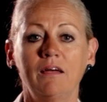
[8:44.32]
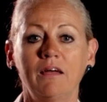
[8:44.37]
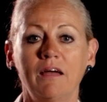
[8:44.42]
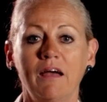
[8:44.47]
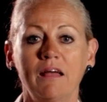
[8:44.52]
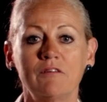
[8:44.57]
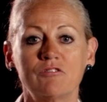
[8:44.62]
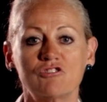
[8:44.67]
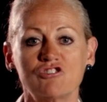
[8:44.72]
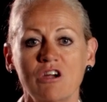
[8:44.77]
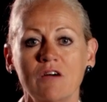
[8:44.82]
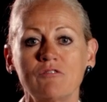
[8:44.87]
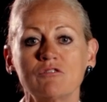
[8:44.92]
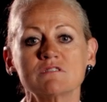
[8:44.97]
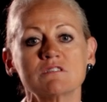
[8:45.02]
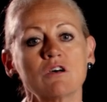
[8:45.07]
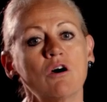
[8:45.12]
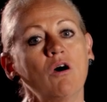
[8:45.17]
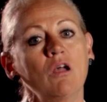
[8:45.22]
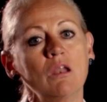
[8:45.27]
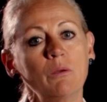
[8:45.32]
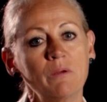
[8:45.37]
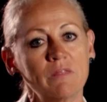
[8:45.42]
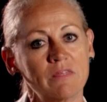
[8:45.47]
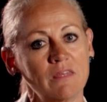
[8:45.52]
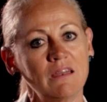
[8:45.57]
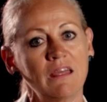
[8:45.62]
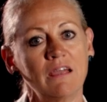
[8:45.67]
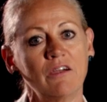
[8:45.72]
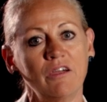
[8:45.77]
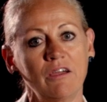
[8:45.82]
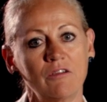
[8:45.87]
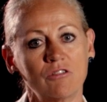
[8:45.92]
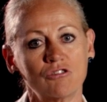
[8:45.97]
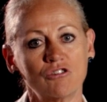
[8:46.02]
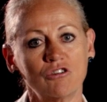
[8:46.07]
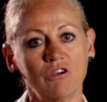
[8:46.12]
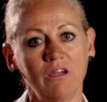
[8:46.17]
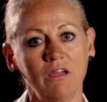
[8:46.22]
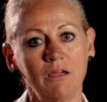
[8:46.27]
And if travel's wholly within Area
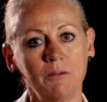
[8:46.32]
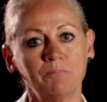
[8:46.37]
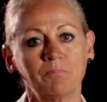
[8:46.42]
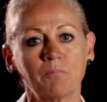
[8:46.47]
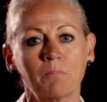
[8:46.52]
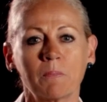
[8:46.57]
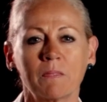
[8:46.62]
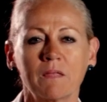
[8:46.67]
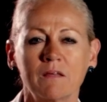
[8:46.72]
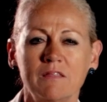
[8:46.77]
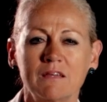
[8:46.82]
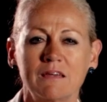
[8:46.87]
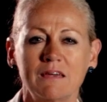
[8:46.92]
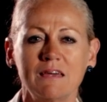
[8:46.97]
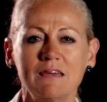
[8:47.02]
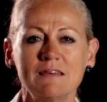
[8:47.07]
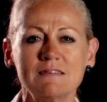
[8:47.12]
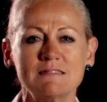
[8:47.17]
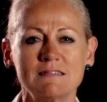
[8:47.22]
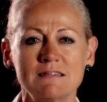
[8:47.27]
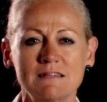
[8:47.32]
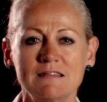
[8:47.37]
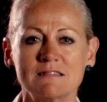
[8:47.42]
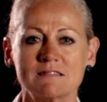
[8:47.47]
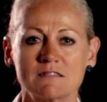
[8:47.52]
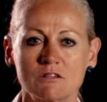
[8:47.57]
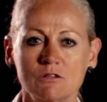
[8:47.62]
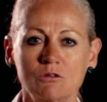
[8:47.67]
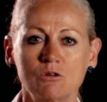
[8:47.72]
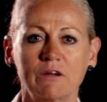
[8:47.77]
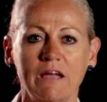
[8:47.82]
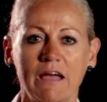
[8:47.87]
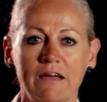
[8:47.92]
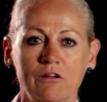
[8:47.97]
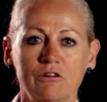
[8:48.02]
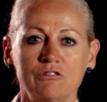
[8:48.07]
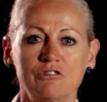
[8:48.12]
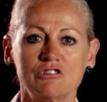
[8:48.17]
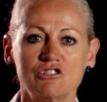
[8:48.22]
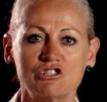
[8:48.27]
3, the key cities to look at
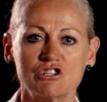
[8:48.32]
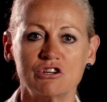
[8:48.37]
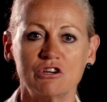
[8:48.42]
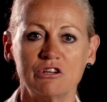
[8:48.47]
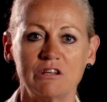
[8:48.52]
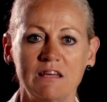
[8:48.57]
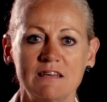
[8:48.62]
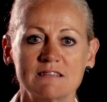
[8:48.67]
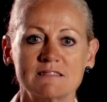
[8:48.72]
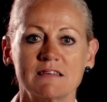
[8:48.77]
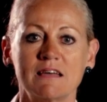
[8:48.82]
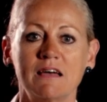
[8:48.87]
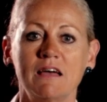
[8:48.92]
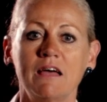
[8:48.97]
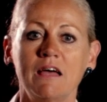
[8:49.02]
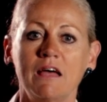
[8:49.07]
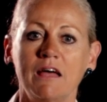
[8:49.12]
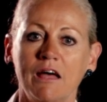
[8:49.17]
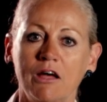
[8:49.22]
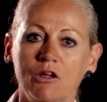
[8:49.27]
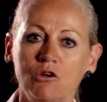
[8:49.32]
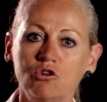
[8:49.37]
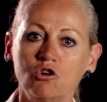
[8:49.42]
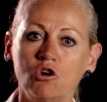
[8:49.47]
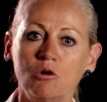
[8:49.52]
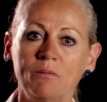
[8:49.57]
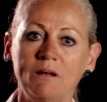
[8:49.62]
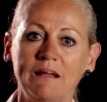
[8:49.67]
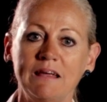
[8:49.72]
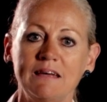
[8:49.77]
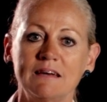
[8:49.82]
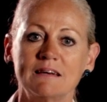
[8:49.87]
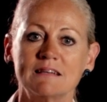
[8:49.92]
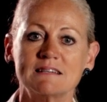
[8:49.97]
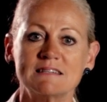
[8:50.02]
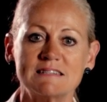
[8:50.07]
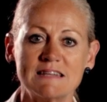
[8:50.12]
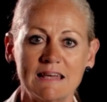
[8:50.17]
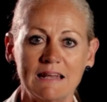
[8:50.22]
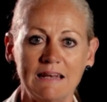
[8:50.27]
on your journeys are normally
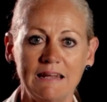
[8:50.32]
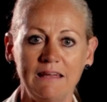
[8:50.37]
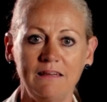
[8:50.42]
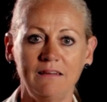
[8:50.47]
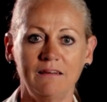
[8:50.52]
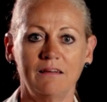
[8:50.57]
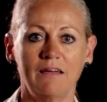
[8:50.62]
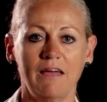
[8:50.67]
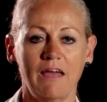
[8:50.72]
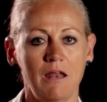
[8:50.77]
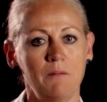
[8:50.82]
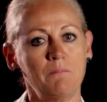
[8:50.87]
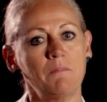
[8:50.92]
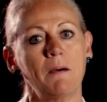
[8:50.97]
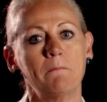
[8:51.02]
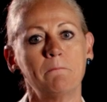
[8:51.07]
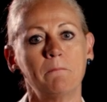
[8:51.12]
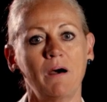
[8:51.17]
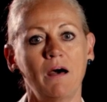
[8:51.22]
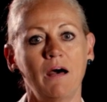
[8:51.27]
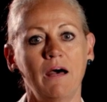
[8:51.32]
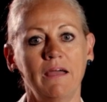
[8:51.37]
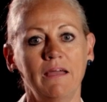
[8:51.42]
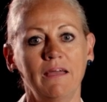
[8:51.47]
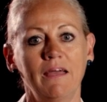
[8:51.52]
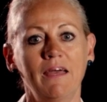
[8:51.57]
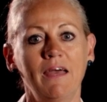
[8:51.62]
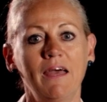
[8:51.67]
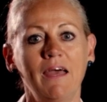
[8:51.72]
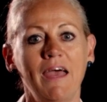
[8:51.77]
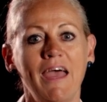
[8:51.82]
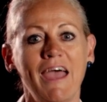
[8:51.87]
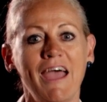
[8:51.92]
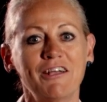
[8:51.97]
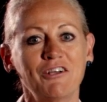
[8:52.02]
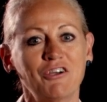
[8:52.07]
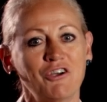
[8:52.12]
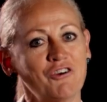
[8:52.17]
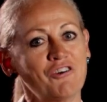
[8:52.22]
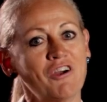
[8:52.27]
Delhi and Mumbai
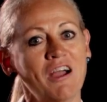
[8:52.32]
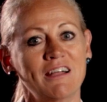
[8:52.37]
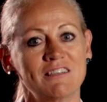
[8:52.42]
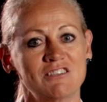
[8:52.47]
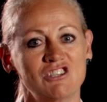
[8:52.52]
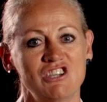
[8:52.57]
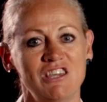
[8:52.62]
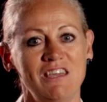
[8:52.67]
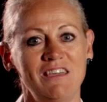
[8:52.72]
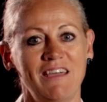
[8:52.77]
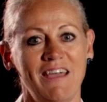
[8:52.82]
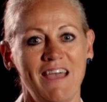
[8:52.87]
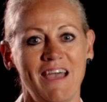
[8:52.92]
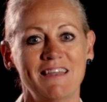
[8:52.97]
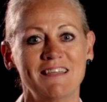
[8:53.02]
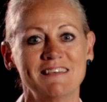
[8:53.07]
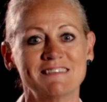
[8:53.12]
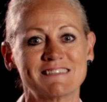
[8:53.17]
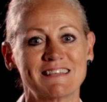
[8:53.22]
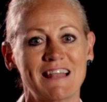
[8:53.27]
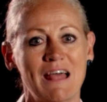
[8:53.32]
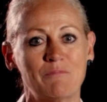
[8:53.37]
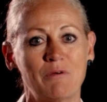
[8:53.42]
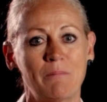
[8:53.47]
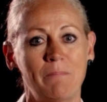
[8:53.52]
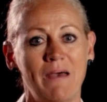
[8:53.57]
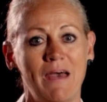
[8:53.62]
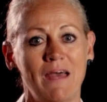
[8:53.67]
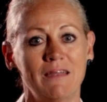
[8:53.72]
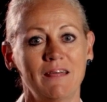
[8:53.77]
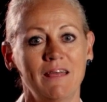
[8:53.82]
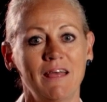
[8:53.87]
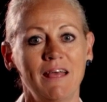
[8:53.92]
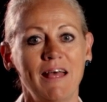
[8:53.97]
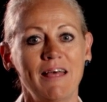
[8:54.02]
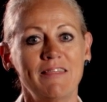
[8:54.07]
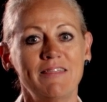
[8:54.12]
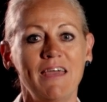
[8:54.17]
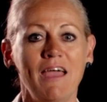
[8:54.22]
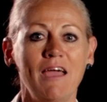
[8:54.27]
and Karachi and Islamabad.
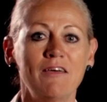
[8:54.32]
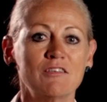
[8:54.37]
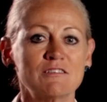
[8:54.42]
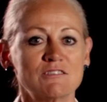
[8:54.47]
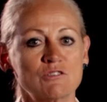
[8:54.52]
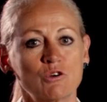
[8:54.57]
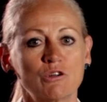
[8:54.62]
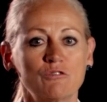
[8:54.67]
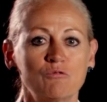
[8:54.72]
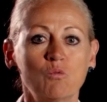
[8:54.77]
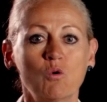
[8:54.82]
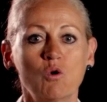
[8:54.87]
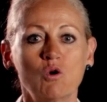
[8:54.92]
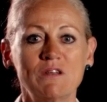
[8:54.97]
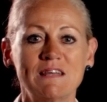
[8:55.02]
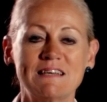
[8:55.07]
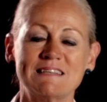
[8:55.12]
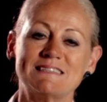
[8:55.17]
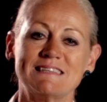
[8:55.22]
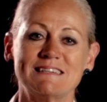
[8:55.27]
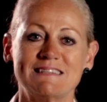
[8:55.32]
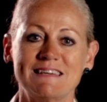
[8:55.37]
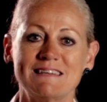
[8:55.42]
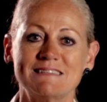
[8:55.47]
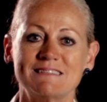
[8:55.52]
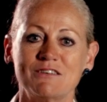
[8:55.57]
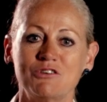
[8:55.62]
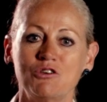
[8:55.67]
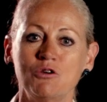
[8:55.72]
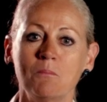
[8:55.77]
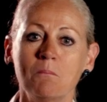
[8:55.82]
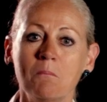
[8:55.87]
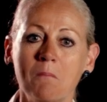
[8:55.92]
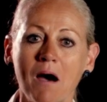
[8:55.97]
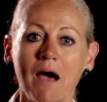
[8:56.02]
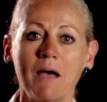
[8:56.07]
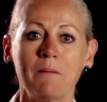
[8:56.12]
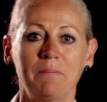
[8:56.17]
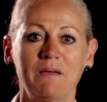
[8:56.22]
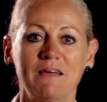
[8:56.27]
They're the sort of warning cities that you
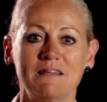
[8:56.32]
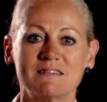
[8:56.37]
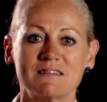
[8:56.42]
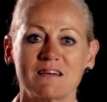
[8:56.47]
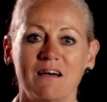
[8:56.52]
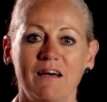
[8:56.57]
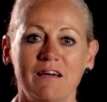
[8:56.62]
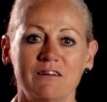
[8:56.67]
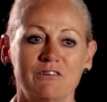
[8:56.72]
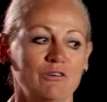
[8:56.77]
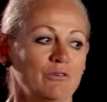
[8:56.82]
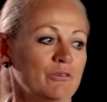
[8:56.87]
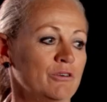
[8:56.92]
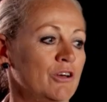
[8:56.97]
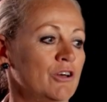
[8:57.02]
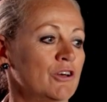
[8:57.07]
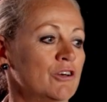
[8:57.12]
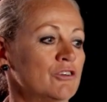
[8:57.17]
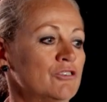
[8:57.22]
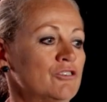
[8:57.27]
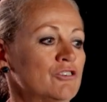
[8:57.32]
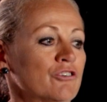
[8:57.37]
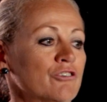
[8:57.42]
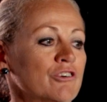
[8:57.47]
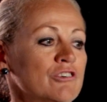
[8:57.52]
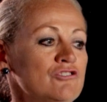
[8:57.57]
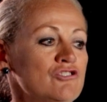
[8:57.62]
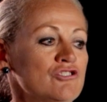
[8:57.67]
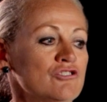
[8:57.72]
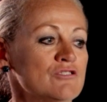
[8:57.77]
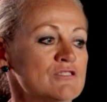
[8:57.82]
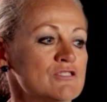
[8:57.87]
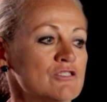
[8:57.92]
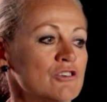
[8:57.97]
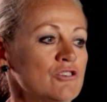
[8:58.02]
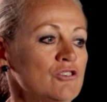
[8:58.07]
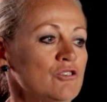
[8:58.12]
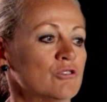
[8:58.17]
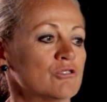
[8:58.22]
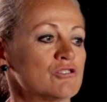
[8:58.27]
might be entitled to reduce
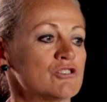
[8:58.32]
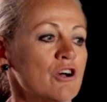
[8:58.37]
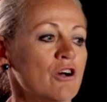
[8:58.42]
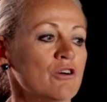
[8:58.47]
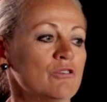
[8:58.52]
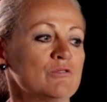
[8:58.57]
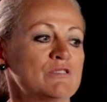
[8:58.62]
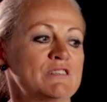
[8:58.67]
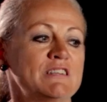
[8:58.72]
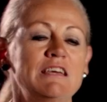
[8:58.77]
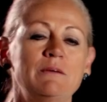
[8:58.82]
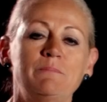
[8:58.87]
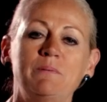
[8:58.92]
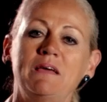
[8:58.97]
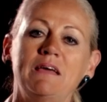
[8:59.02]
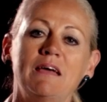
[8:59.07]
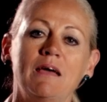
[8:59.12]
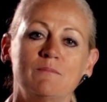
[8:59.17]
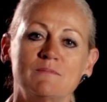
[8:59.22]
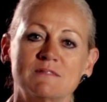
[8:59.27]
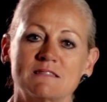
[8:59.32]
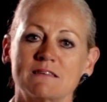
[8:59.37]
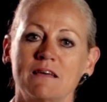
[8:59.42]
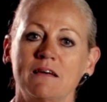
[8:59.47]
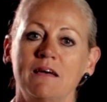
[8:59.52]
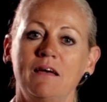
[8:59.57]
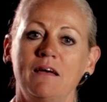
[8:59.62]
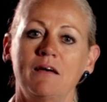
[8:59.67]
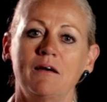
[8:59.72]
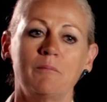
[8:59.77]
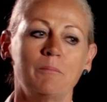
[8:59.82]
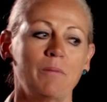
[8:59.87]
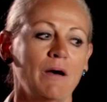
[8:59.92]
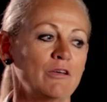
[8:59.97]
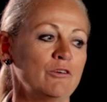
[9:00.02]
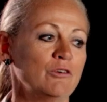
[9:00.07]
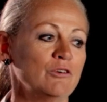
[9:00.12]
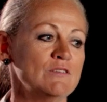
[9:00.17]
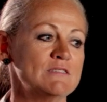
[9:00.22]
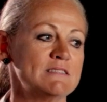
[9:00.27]
your total TPMs by
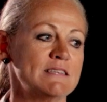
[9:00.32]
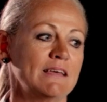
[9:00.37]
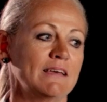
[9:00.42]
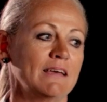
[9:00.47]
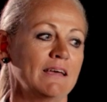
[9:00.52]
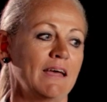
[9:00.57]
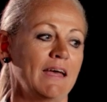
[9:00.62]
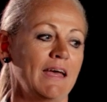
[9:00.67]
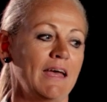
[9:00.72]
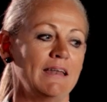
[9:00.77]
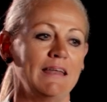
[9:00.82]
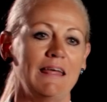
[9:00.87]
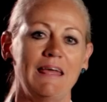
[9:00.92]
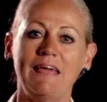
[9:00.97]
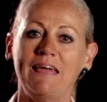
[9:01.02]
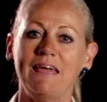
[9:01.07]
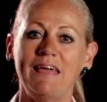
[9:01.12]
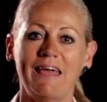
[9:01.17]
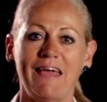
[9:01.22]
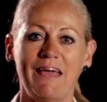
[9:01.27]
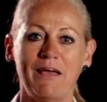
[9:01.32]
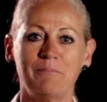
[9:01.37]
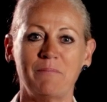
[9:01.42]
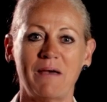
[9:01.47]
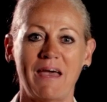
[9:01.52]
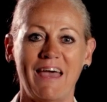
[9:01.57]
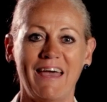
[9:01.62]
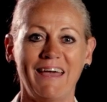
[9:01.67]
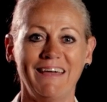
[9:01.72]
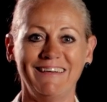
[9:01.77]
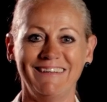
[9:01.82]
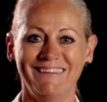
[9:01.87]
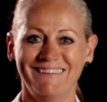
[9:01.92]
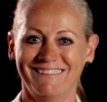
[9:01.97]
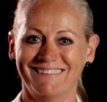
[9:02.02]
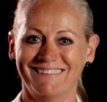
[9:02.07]
using an EMA.